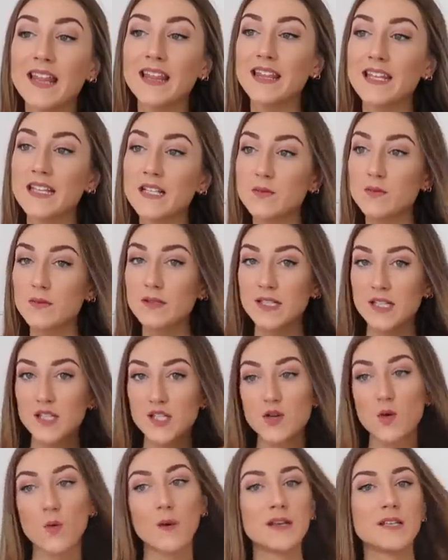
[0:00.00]
This was
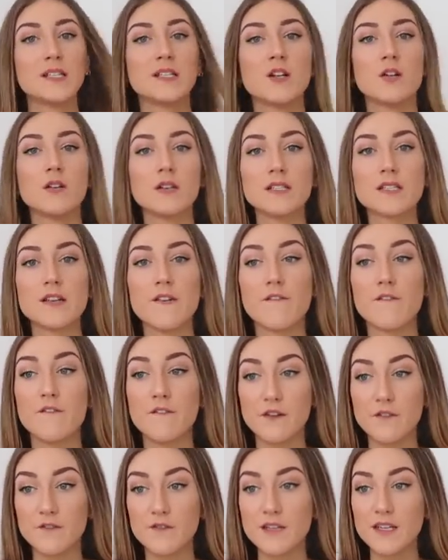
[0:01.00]

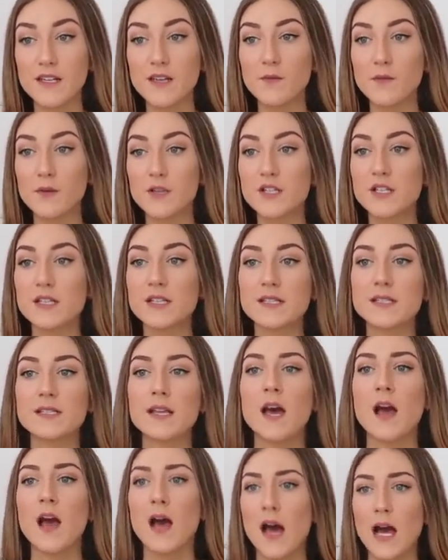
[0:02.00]
$20.50, which is
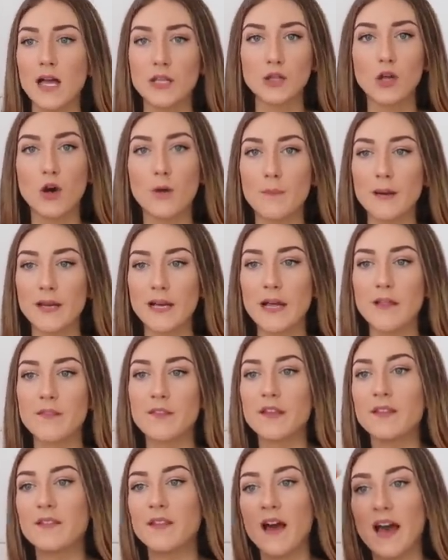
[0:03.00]
a lot better
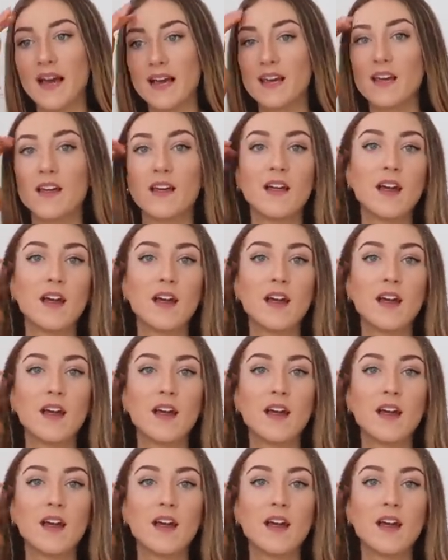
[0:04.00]
than like